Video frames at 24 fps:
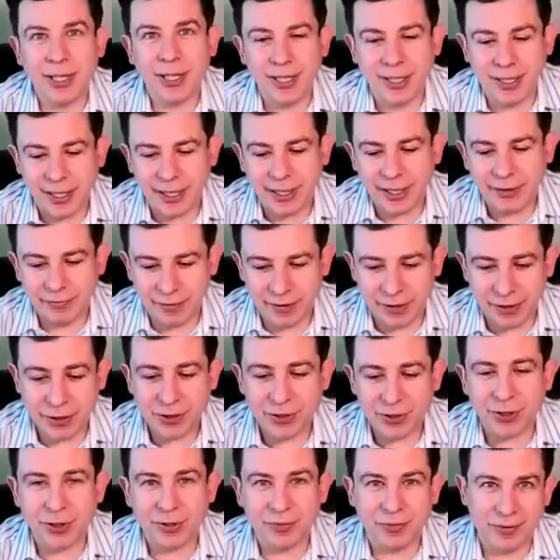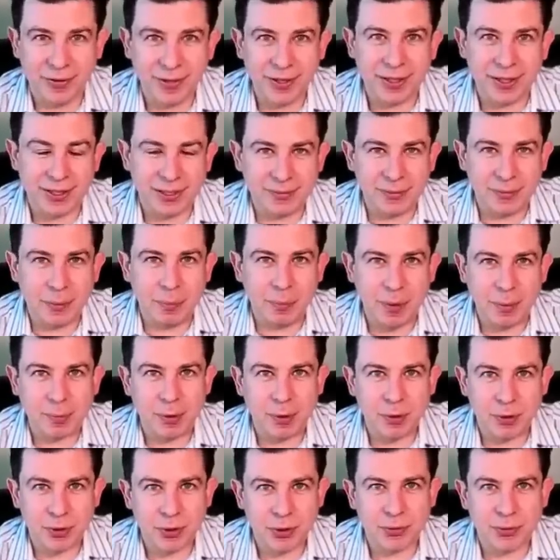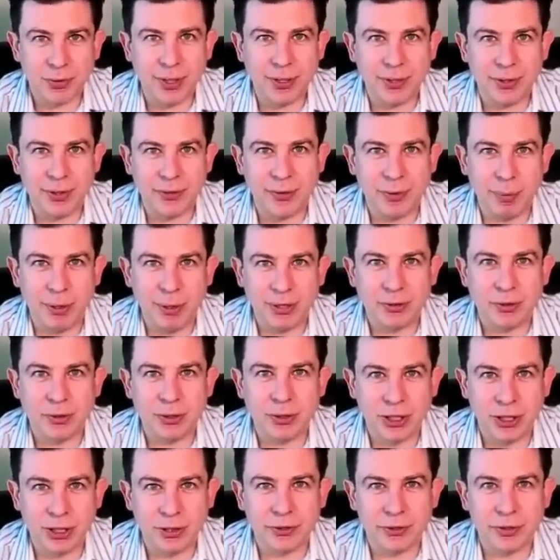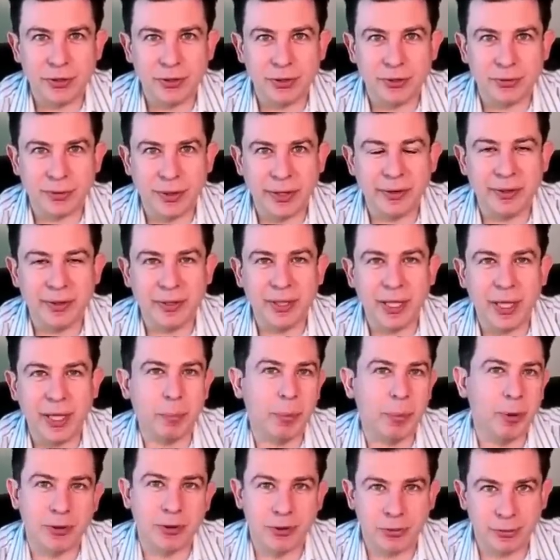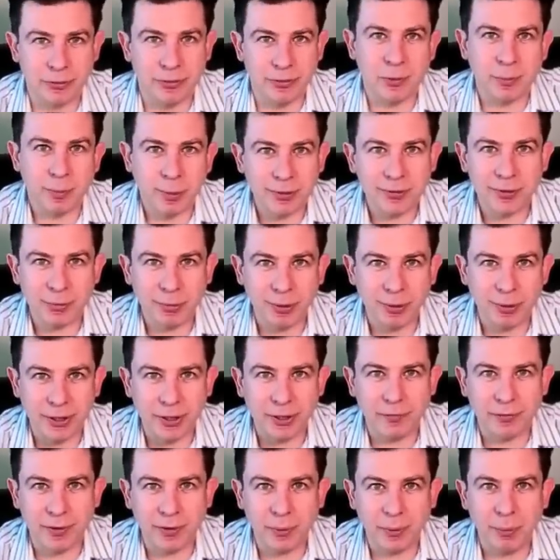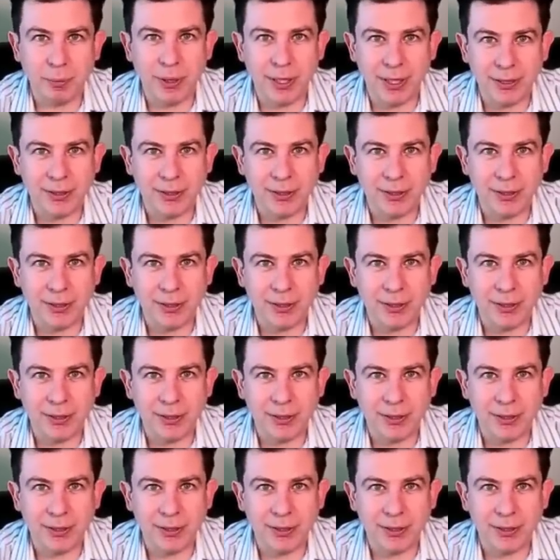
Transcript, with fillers: I have very strong feelings about people who surrender their pets to shelters rather than take personal responsibility for the pet.